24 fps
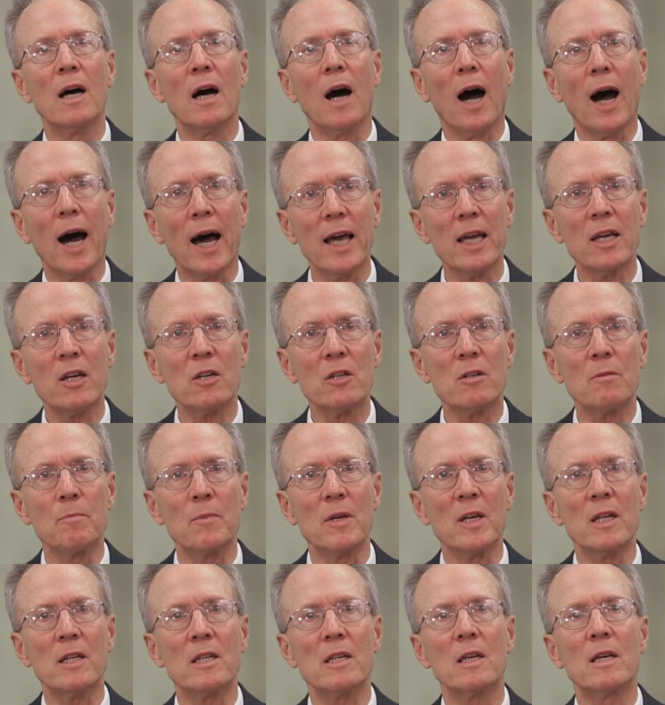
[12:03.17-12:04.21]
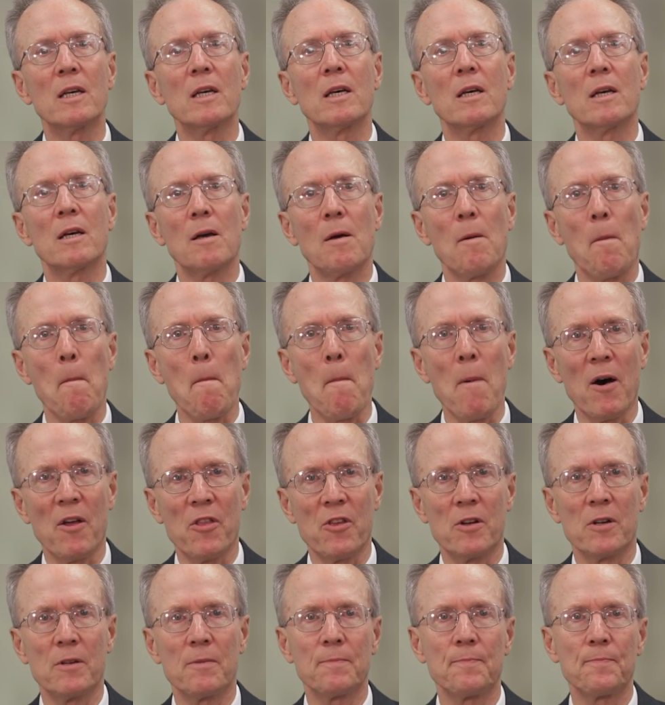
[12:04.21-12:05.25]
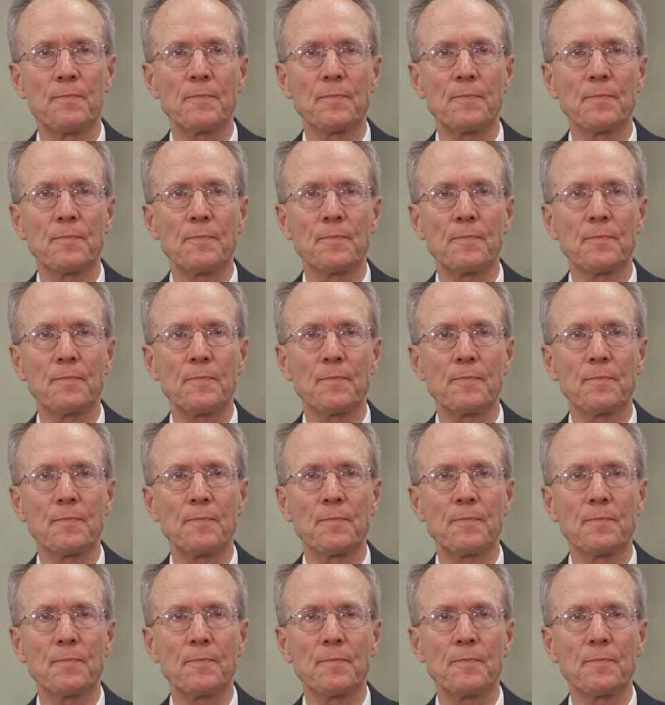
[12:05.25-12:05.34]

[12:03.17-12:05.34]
I could meet Mother."